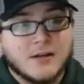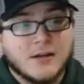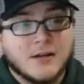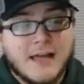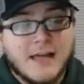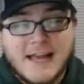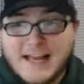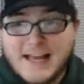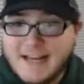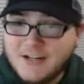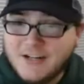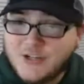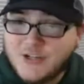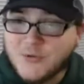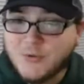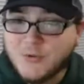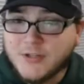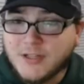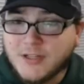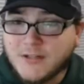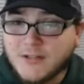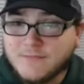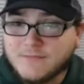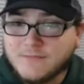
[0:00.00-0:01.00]

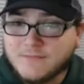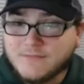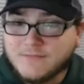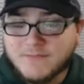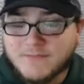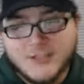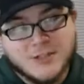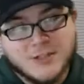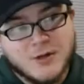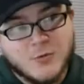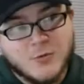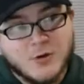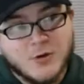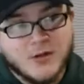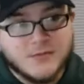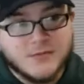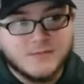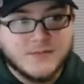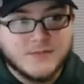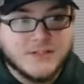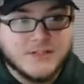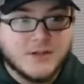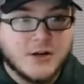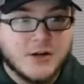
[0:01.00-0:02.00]
actually you know
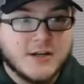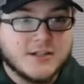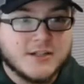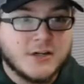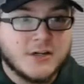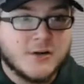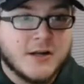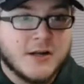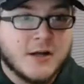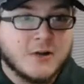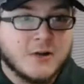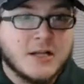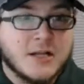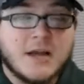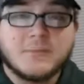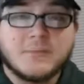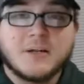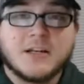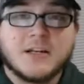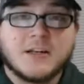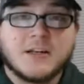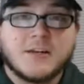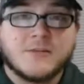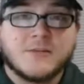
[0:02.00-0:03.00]
what? Sorry, Darnell. I'm
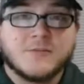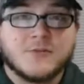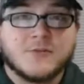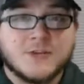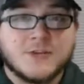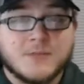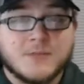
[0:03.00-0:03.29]
going to give Krys